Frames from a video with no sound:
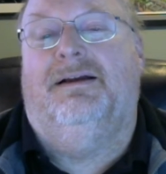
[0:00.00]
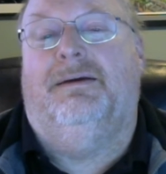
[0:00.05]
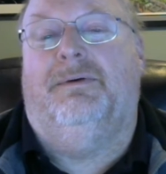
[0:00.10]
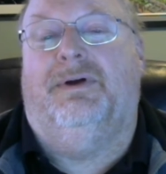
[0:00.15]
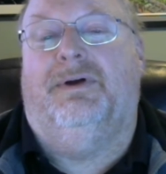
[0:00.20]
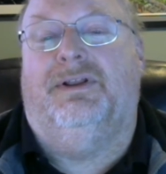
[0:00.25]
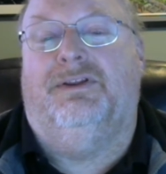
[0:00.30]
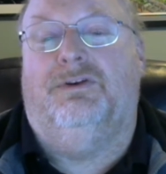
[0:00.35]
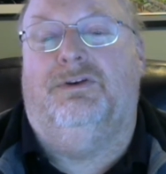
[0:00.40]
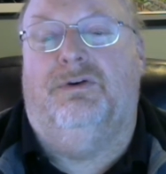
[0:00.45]

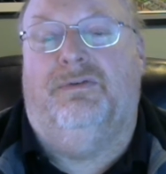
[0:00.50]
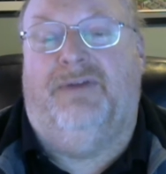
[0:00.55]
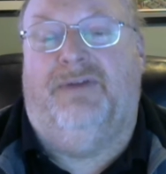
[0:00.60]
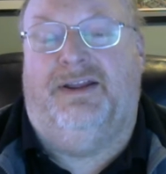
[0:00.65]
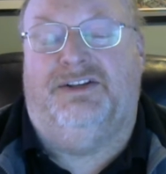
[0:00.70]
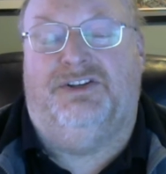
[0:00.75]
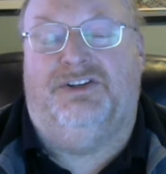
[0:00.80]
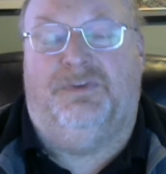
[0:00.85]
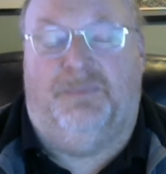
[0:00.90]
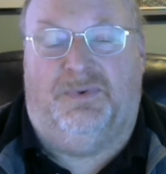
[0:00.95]
But U of
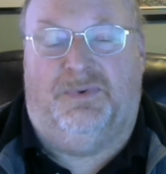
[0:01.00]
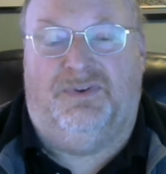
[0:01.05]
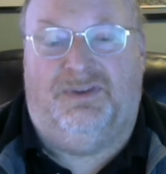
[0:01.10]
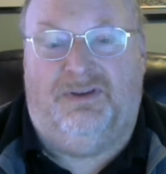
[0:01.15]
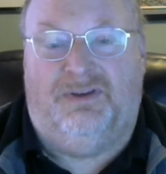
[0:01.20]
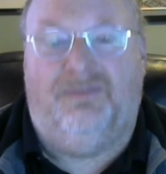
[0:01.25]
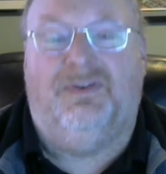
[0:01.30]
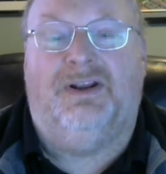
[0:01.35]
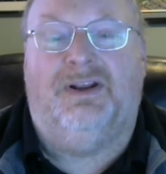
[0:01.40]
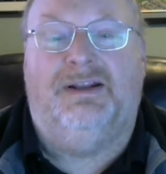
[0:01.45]
H
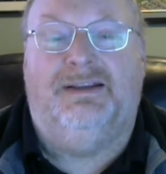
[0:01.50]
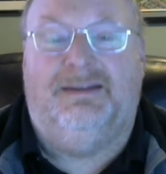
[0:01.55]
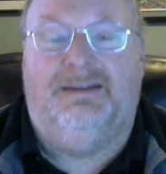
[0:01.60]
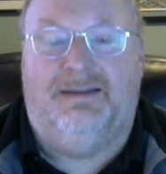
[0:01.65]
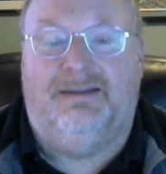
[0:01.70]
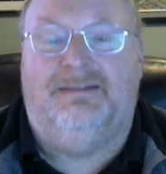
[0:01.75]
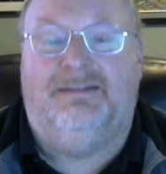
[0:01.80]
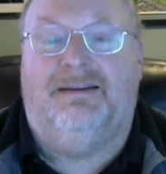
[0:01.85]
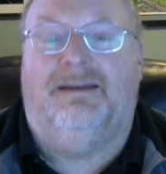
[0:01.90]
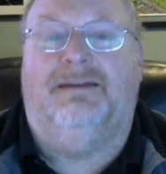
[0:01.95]
specifically
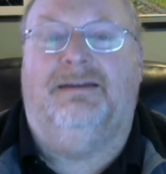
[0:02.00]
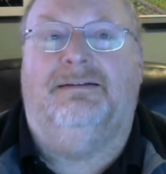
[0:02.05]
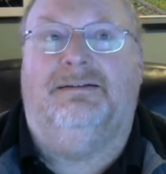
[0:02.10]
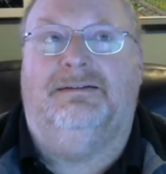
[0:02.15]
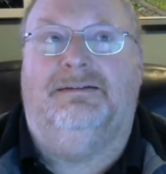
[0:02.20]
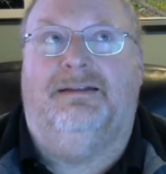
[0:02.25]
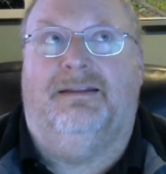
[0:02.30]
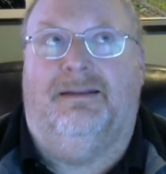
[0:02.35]
detailed